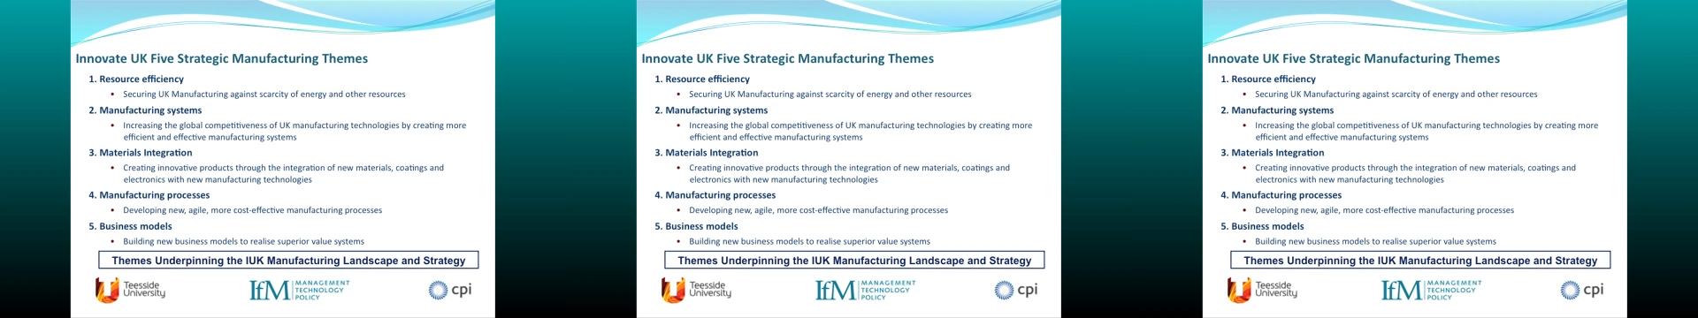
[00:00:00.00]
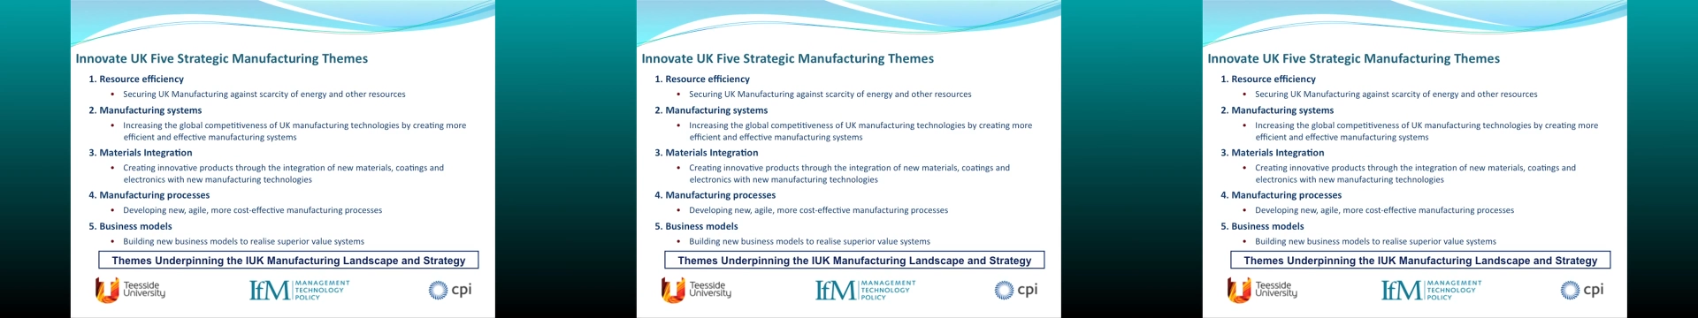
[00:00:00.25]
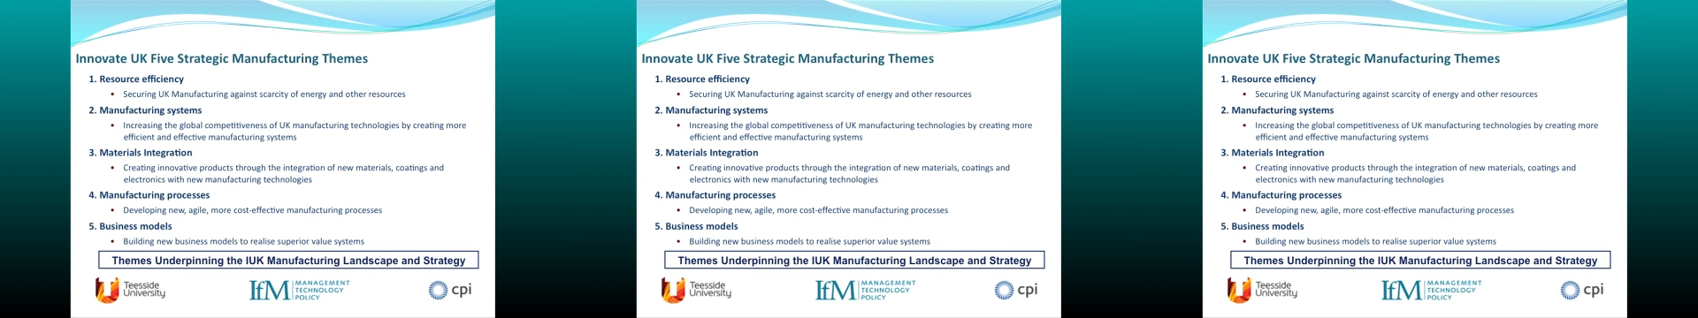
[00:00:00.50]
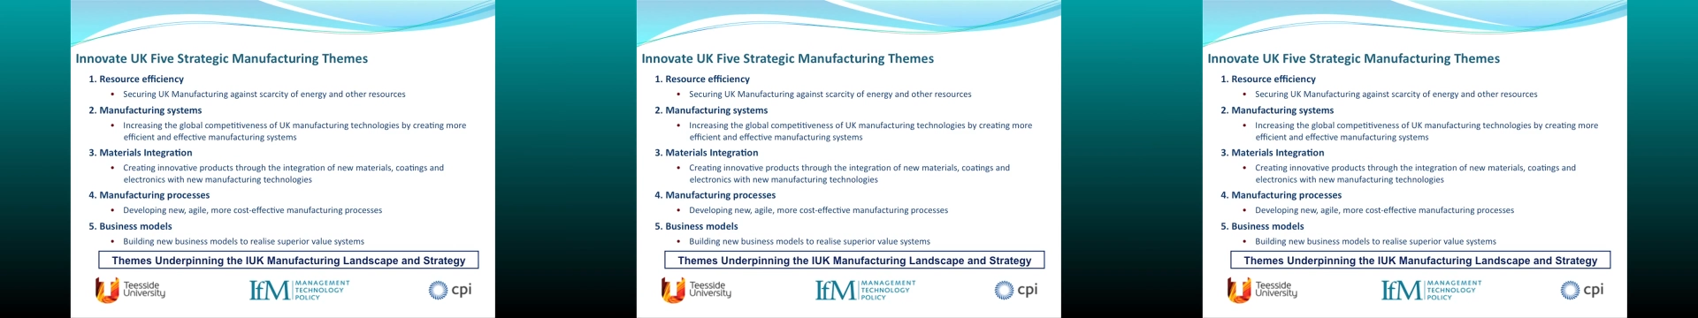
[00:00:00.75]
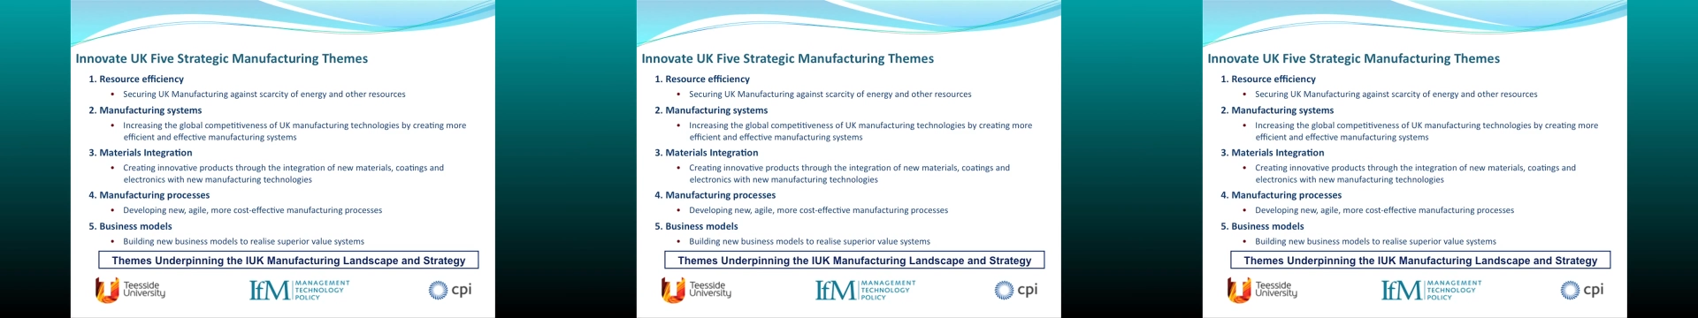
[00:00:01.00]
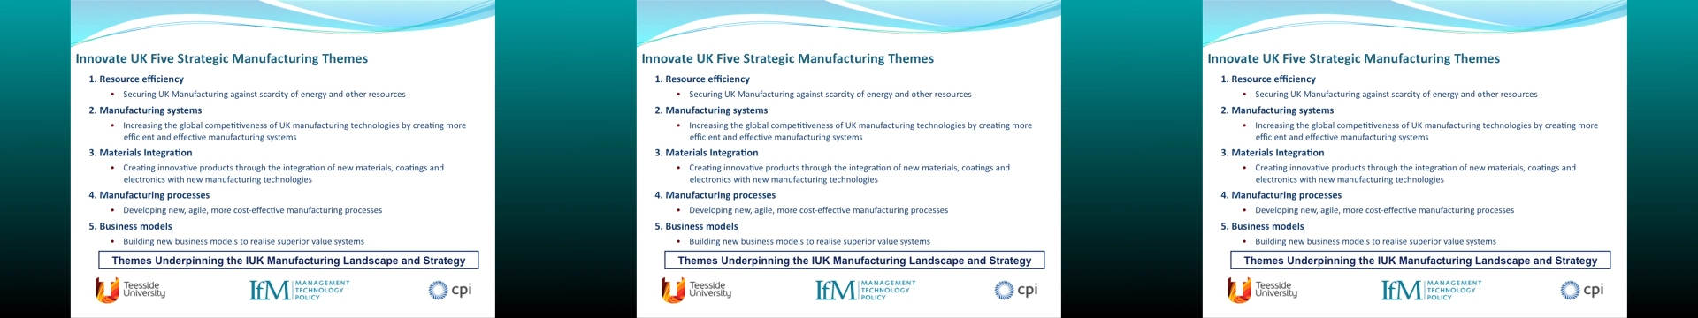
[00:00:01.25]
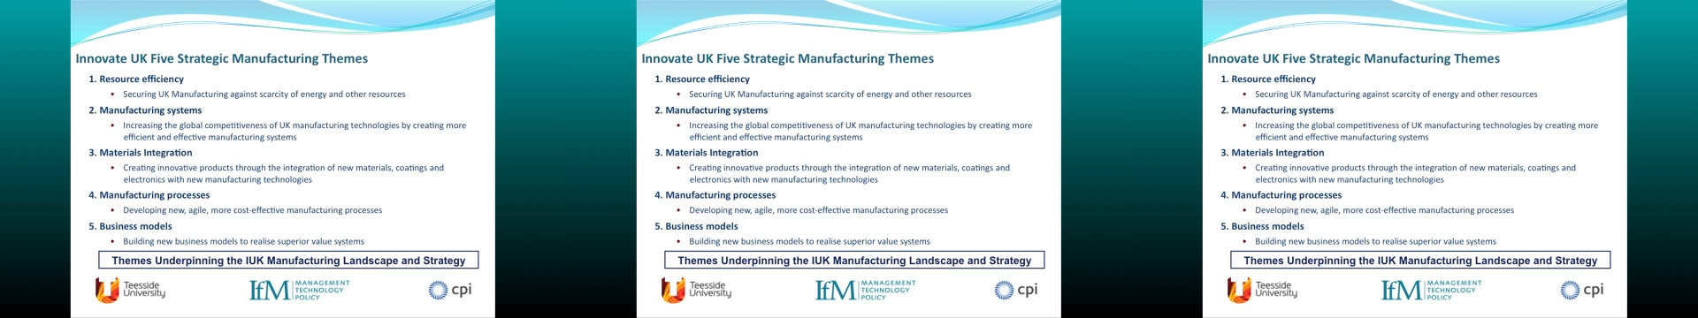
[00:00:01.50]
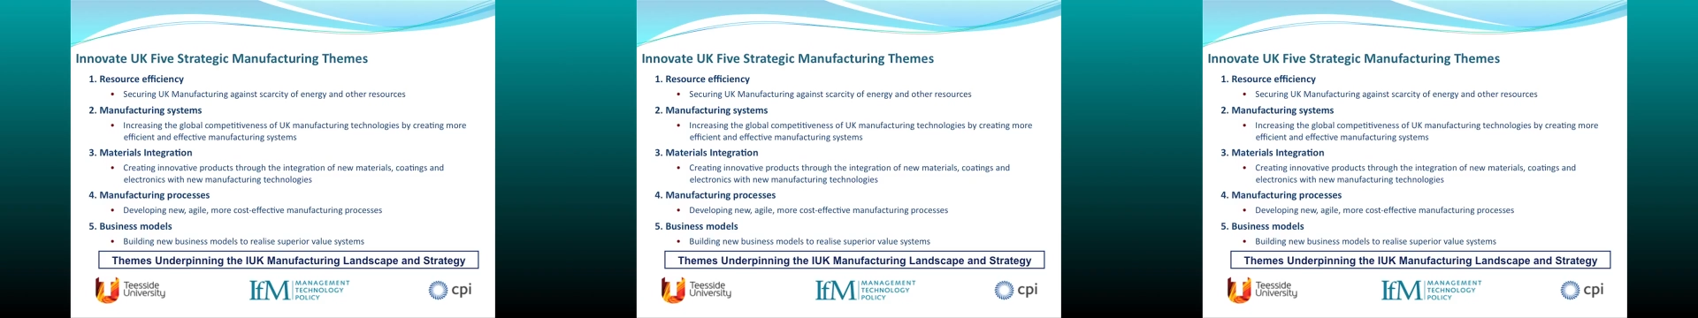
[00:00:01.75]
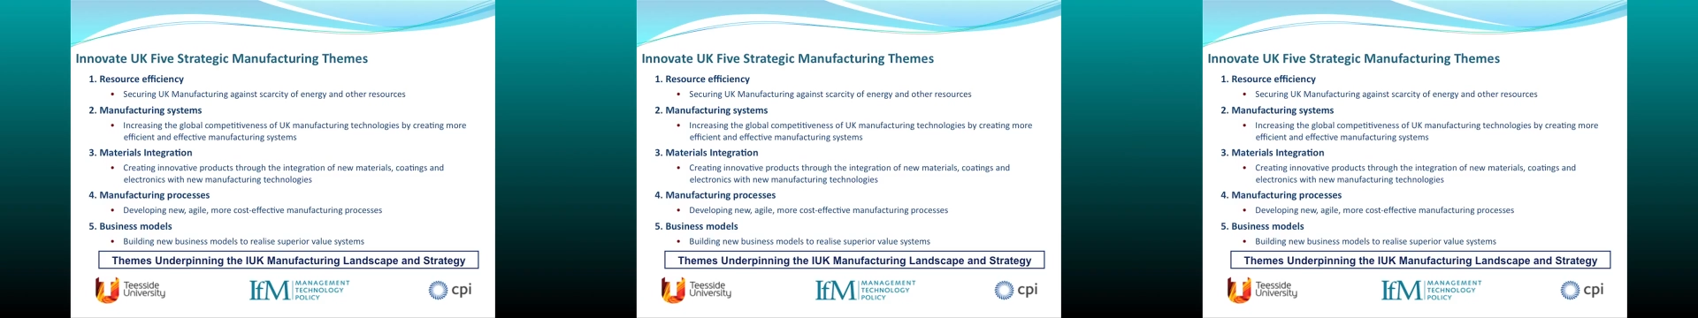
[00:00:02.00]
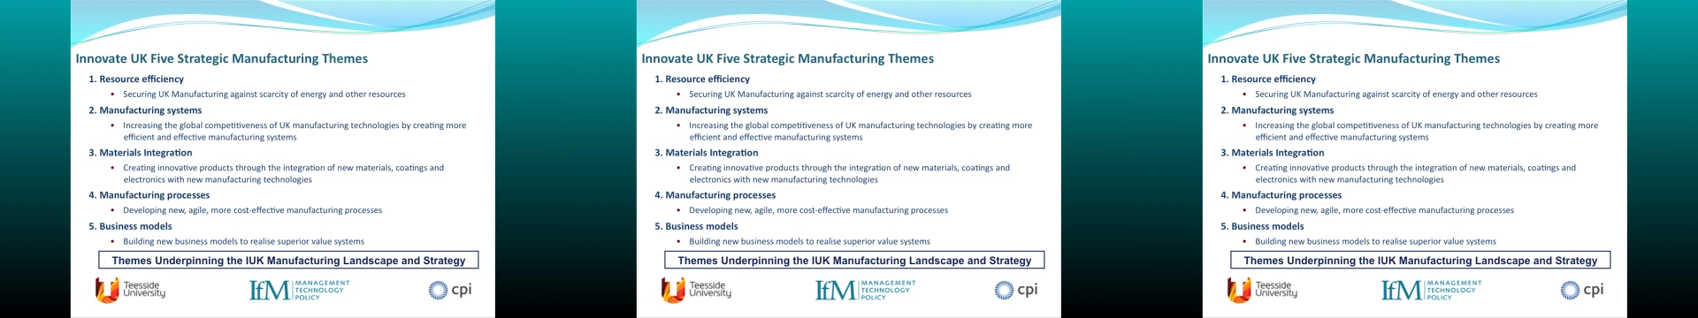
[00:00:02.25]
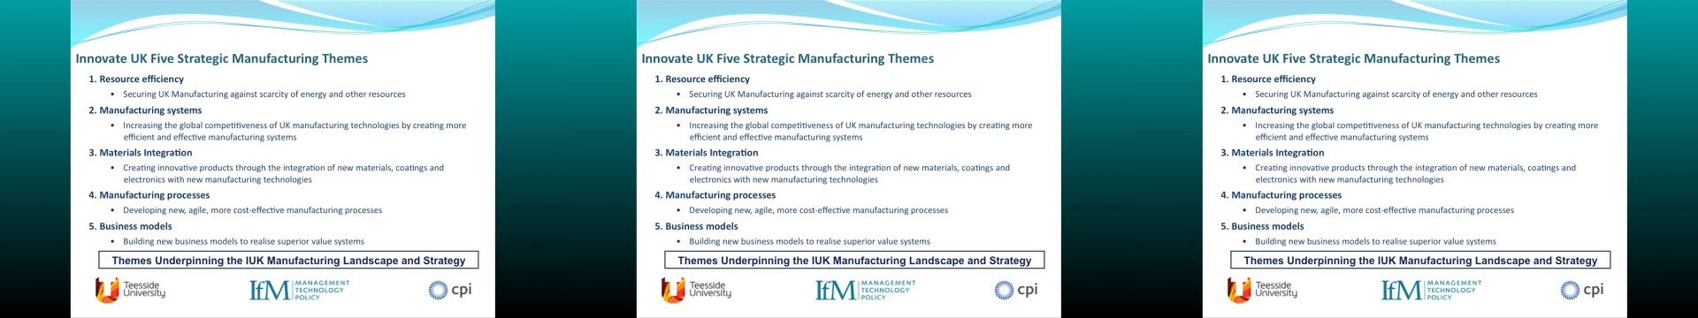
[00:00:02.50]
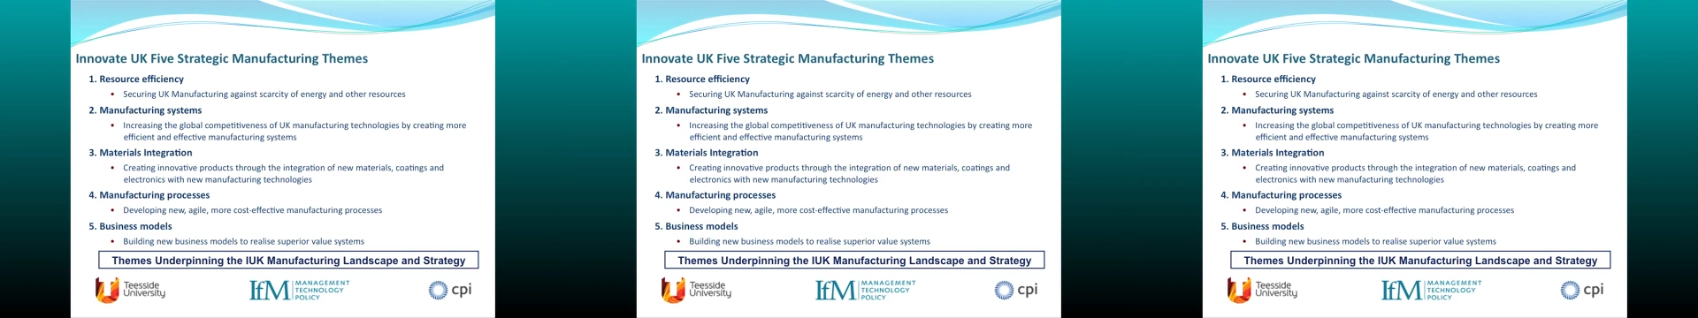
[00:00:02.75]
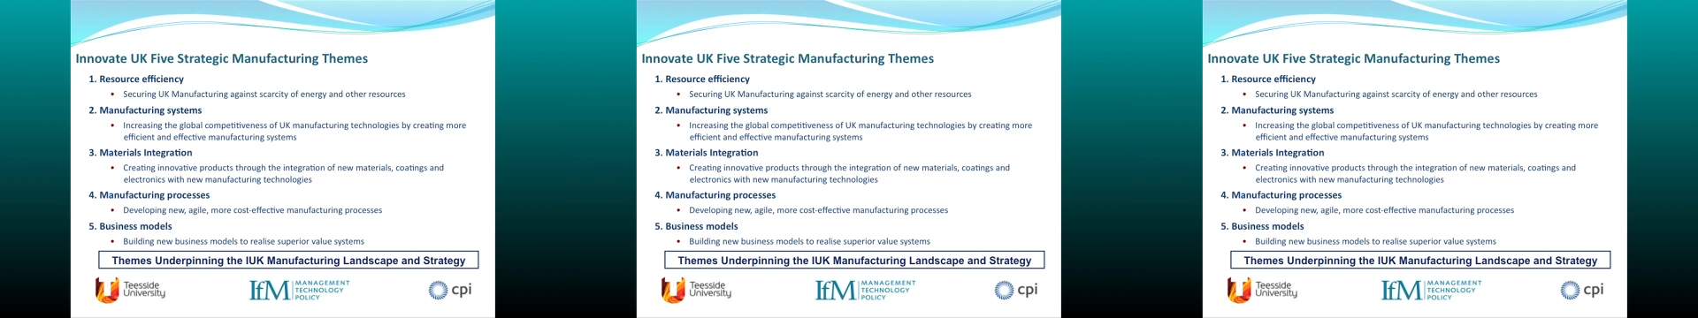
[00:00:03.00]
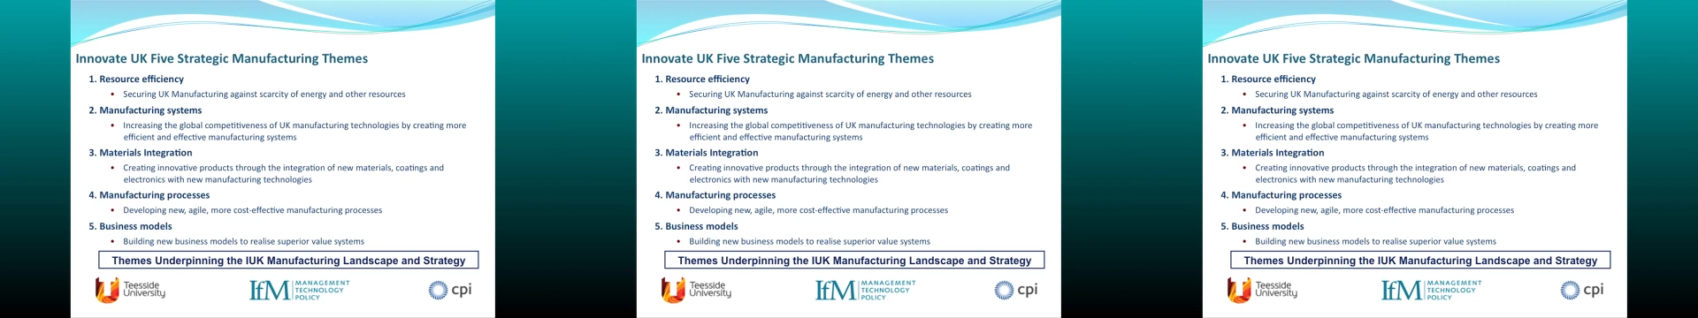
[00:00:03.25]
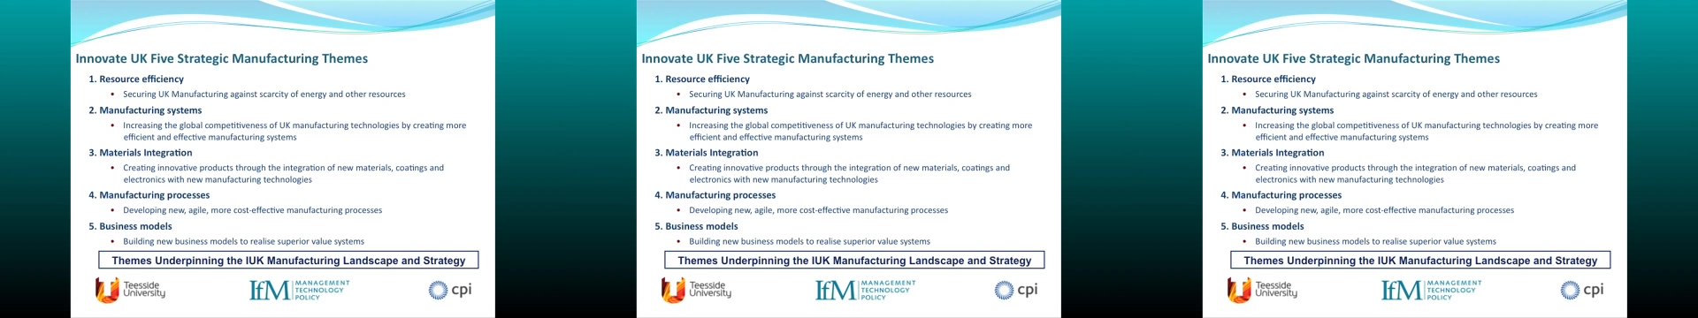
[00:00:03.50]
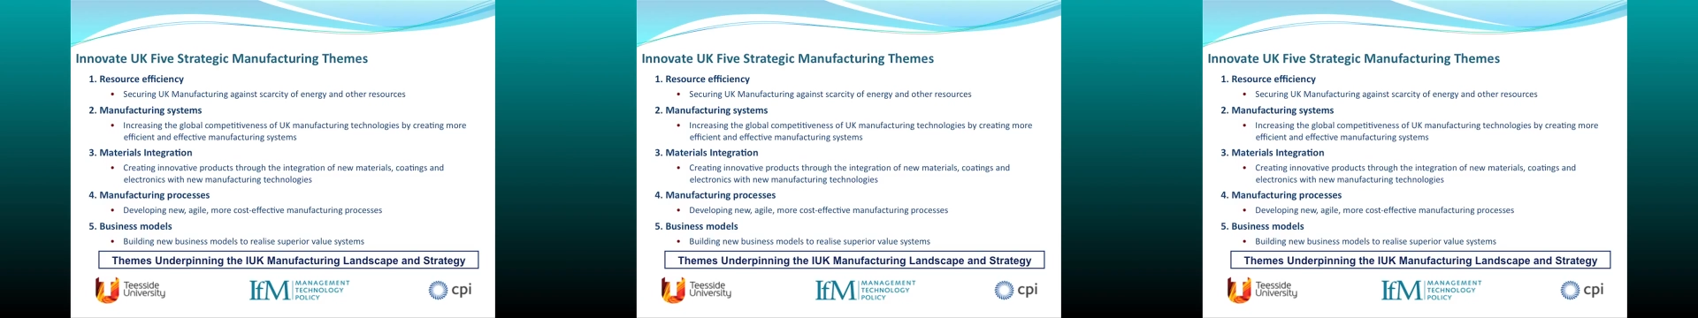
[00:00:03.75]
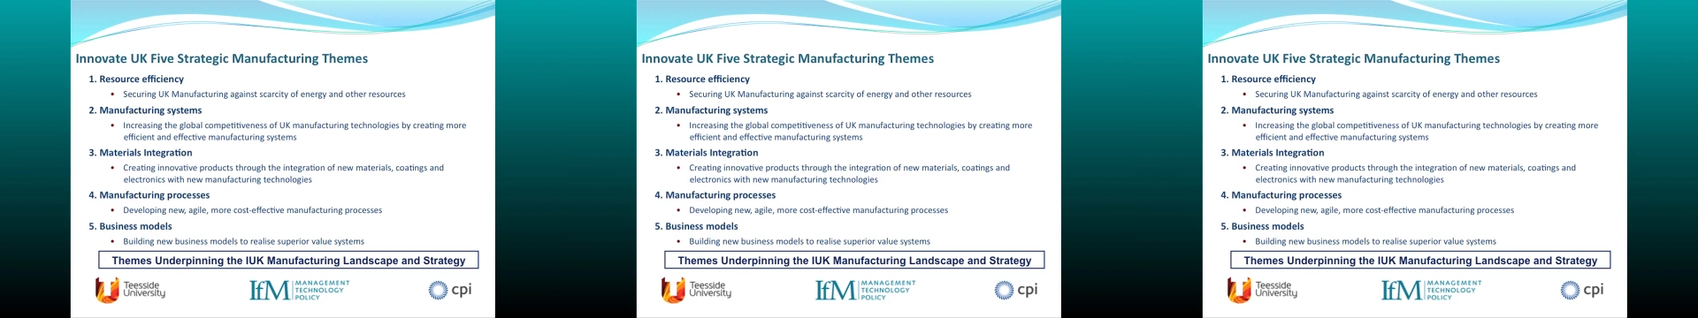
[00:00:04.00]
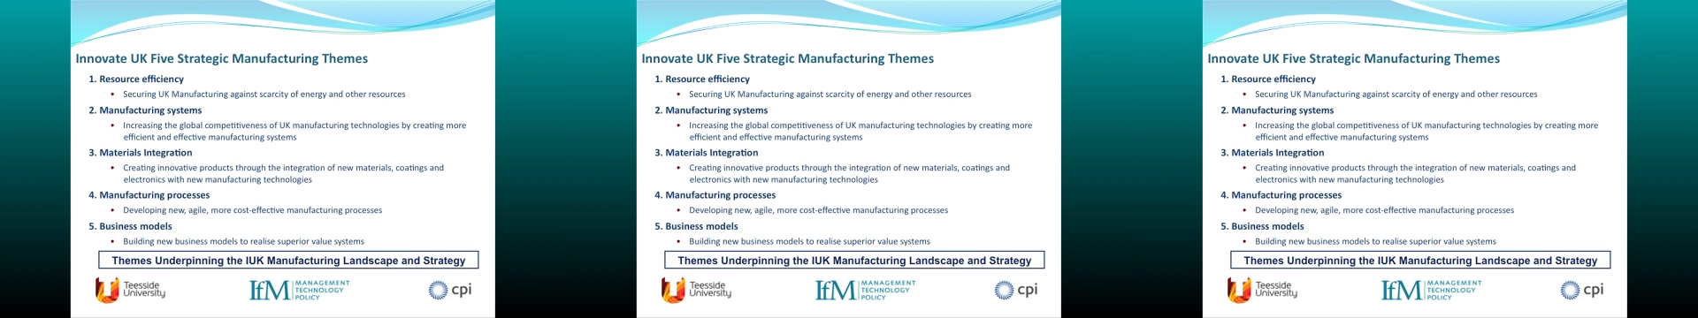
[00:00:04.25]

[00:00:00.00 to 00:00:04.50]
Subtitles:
Nobody's mouth can be seen.